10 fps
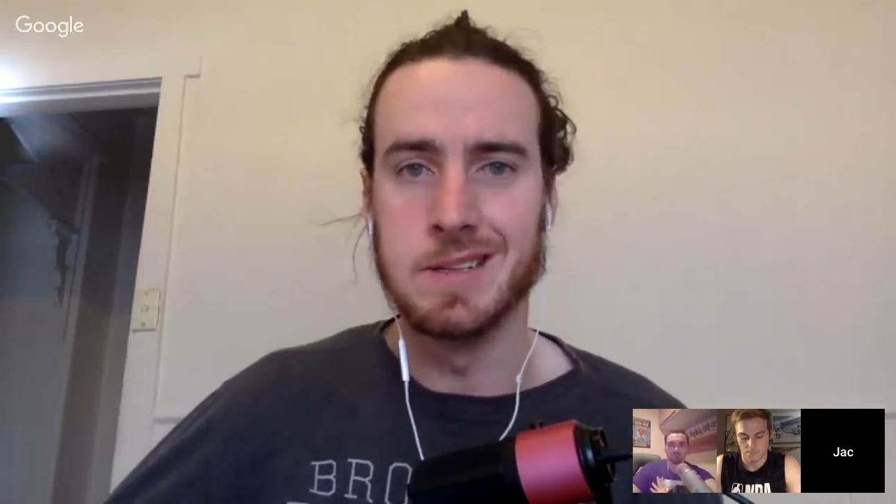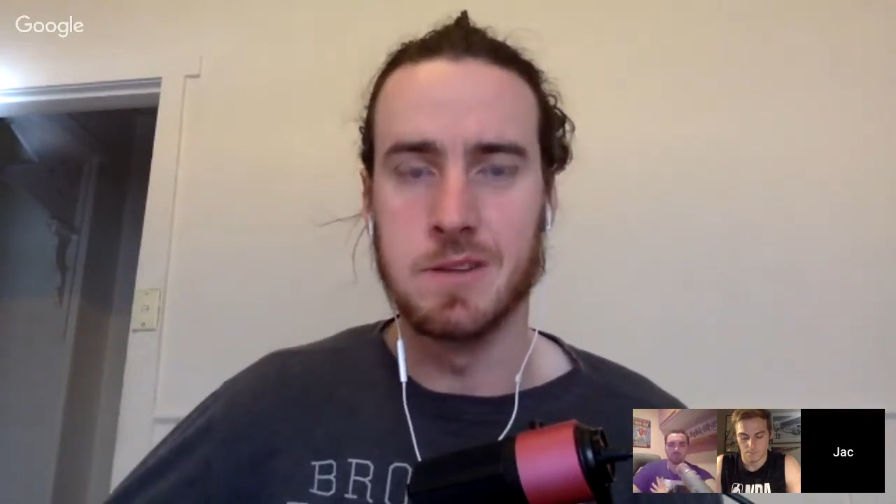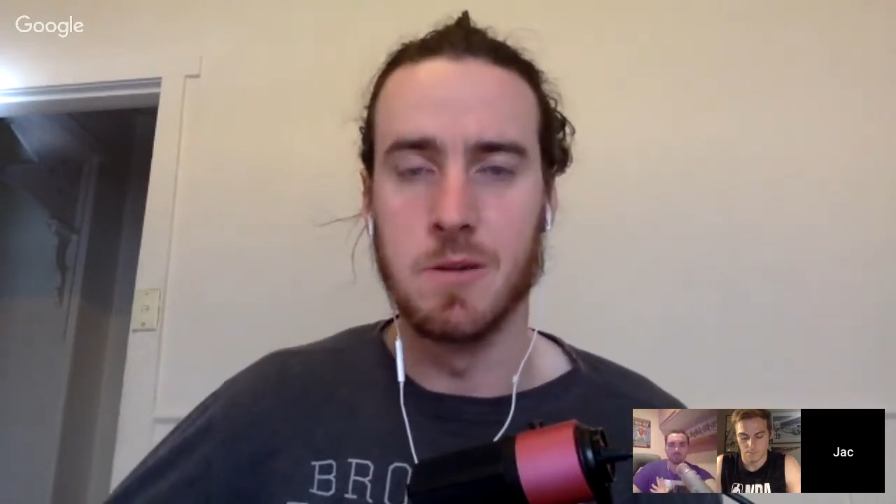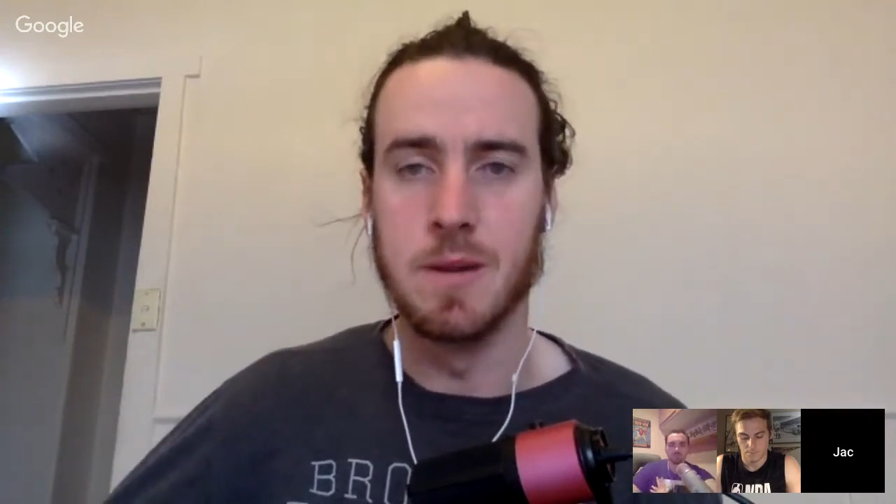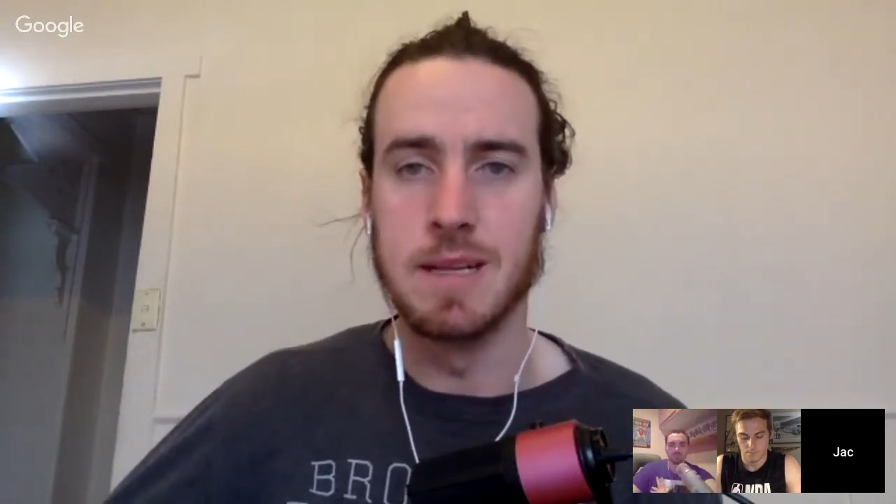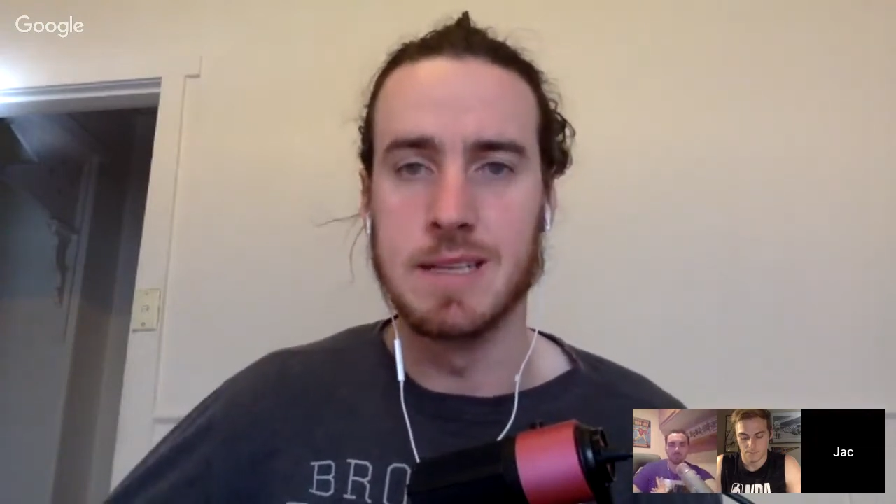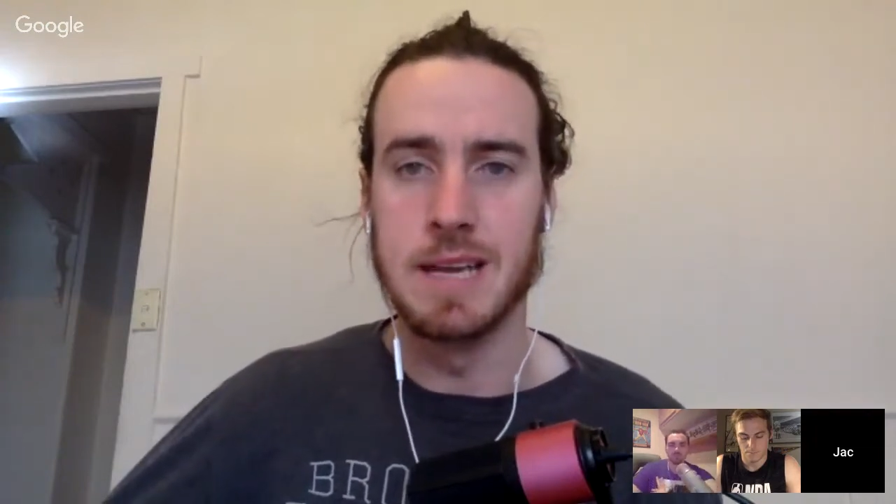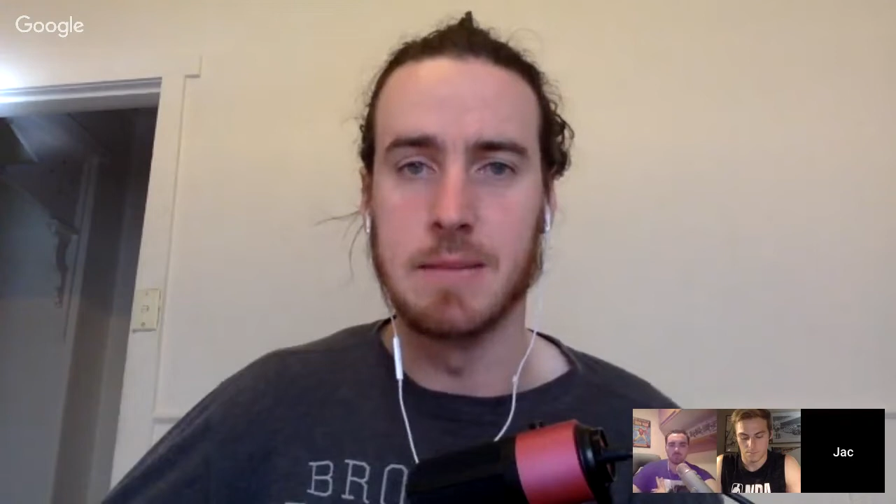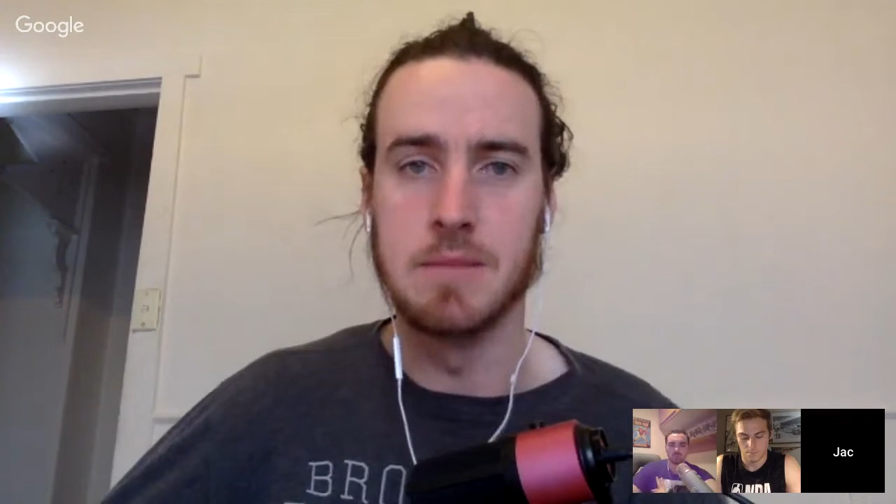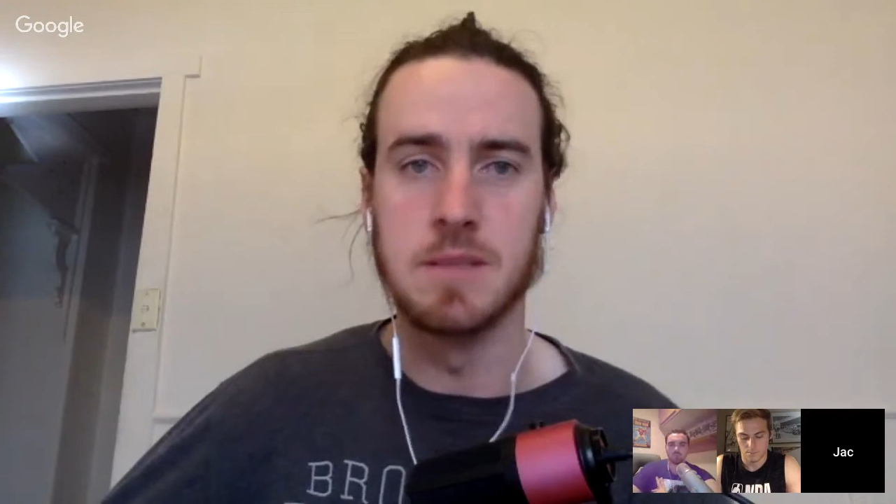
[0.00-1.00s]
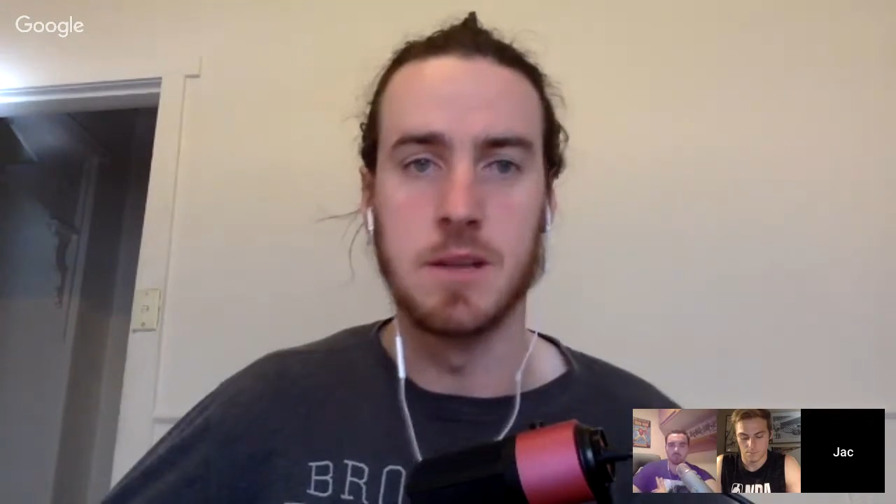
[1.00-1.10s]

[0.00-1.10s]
so many teams.